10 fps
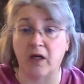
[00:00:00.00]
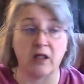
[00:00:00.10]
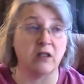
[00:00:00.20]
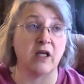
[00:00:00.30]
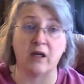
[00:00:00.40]

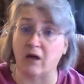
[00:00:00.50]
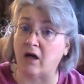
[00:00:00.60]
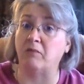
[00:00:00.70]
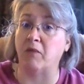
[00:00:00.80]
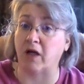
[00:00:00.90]
Because thank
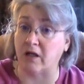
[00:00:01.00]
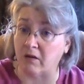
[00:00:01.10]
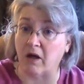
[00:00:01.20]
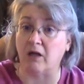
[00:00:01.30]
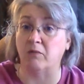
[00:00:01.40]
God my
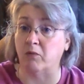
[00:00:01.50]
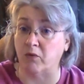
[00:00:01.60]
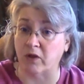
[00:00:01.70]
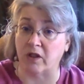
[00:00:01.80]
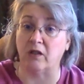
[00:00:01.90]
husband
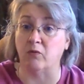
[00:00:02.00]
was in